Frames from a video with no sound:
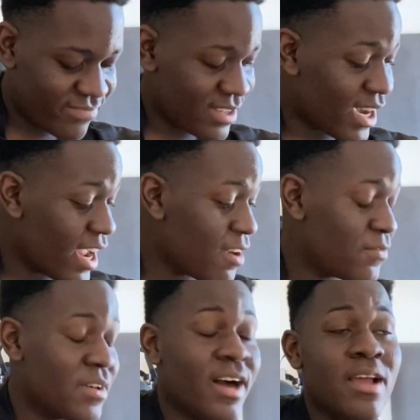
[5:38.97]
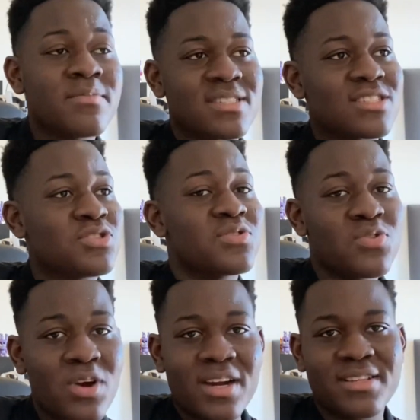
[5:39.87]
I have I'm
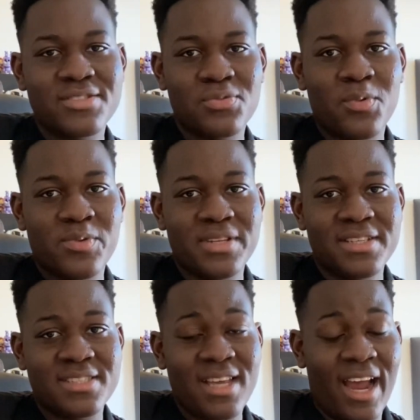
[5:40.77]
struggling to word this.